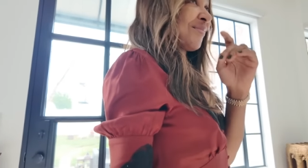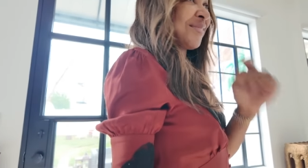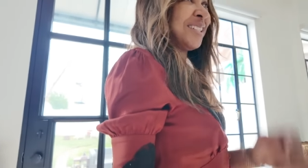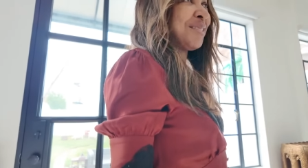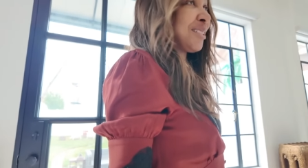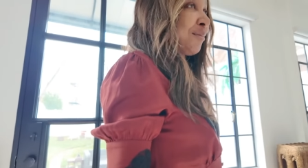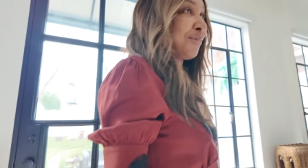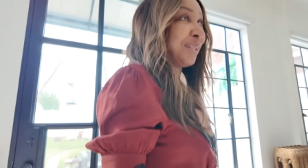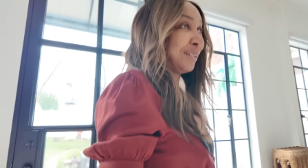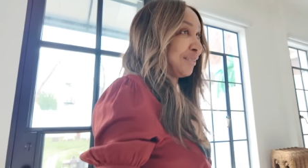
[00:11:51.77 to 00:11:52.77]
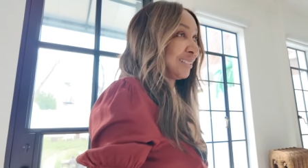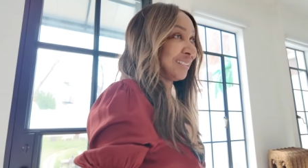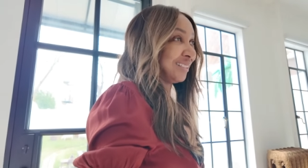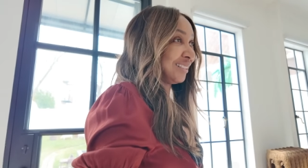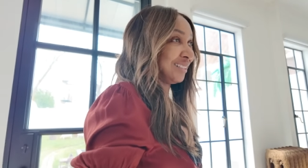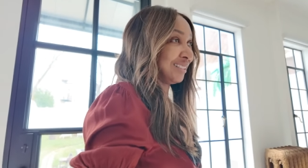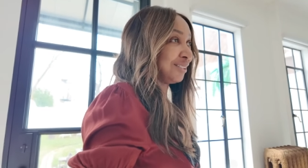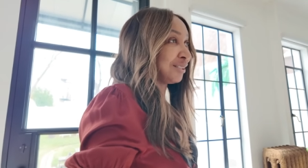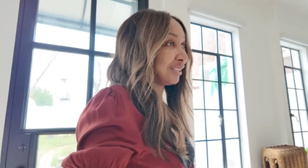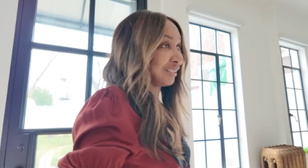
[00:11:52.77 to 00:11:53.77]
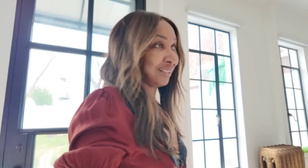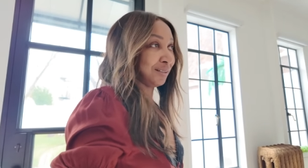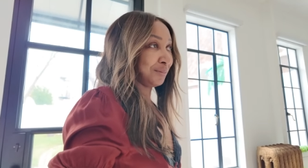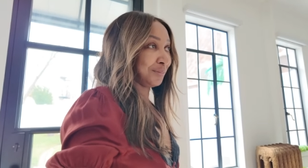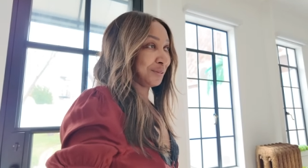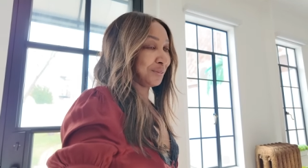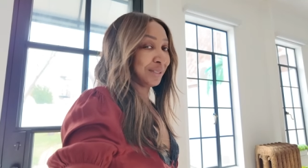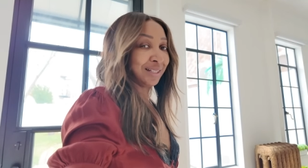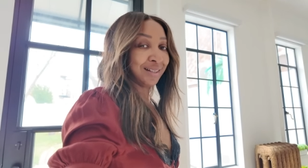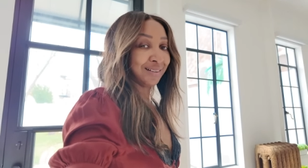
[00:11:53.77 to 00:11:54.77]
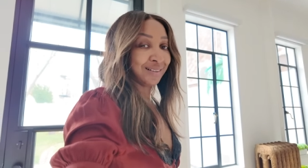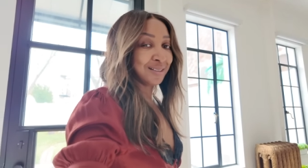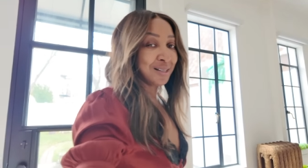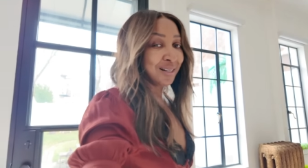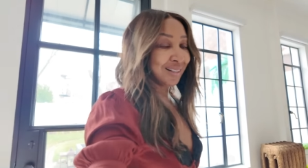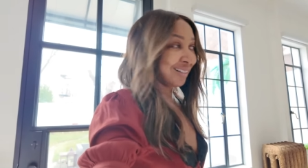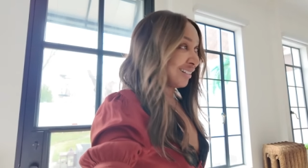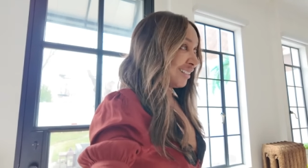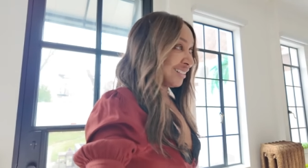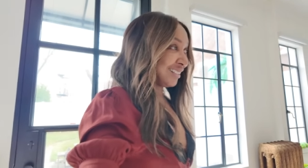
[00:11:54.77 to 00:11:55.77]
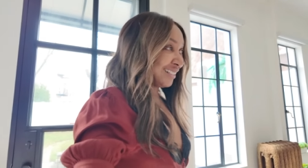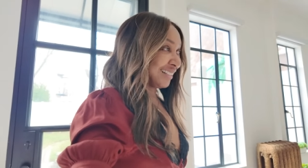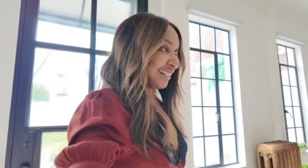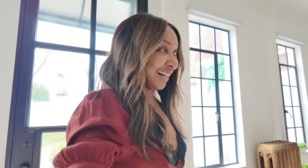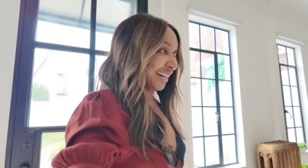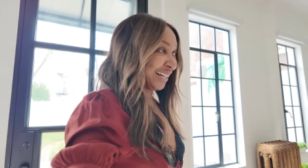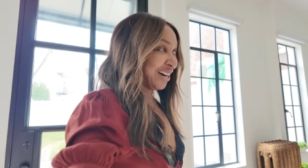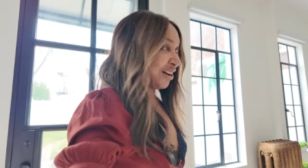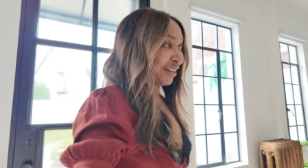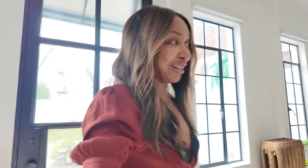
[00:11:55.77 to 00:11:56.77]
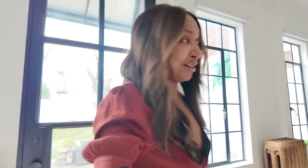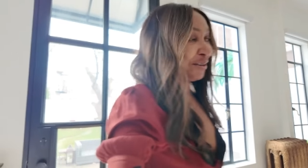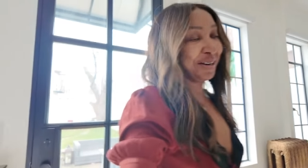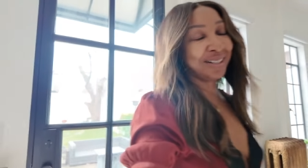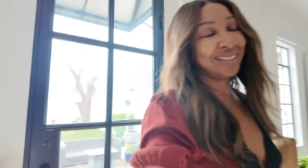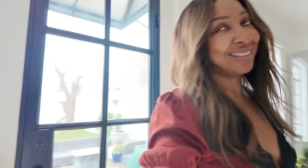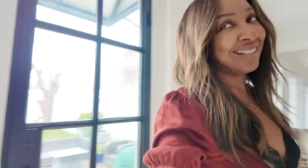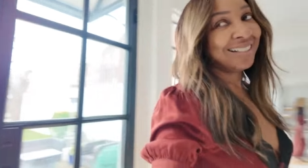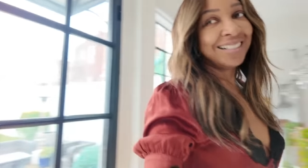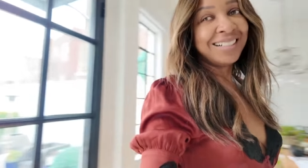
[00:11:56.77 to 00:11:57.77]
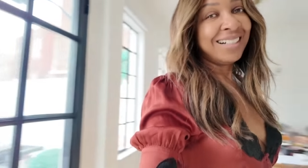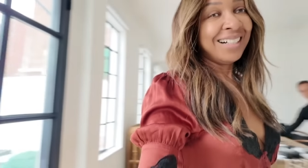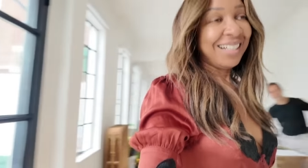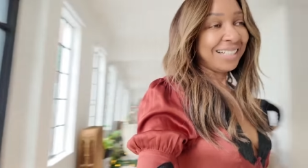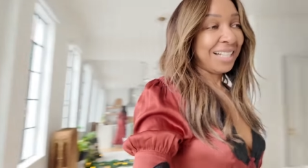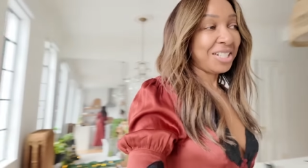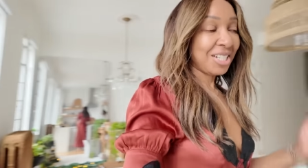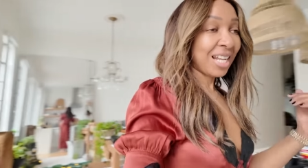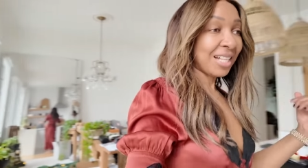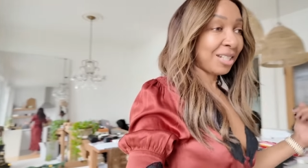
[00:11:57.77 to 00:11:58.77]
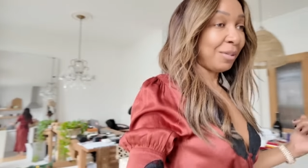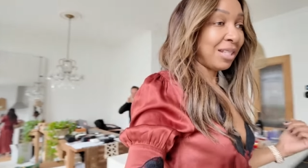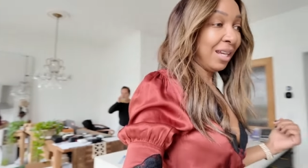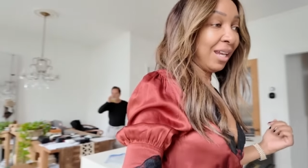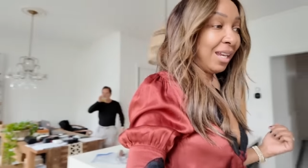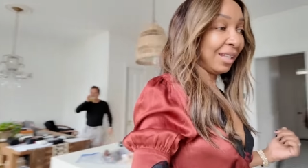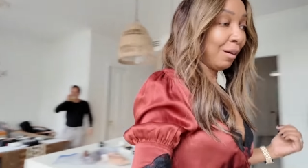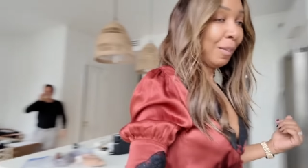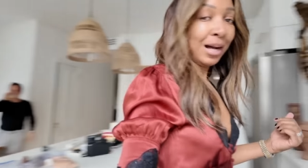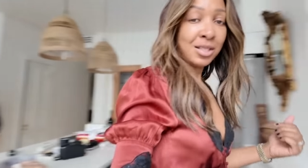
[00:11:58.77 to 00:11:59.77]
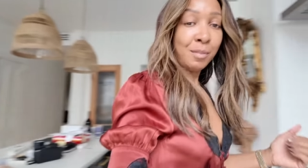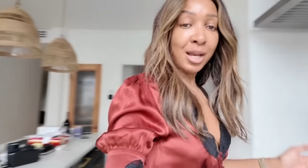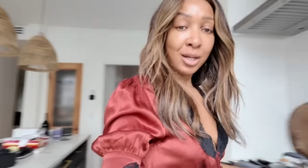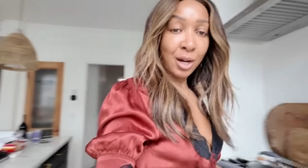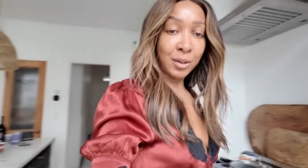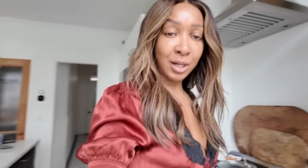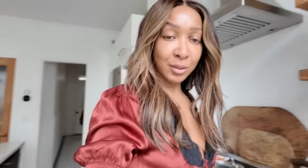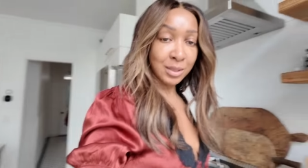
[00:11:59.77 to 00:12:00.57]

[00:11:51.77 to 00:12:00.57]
you're something else. Honestly, you, you really are. I can't get over, because I just had something to eat, and I'm about to make cocoa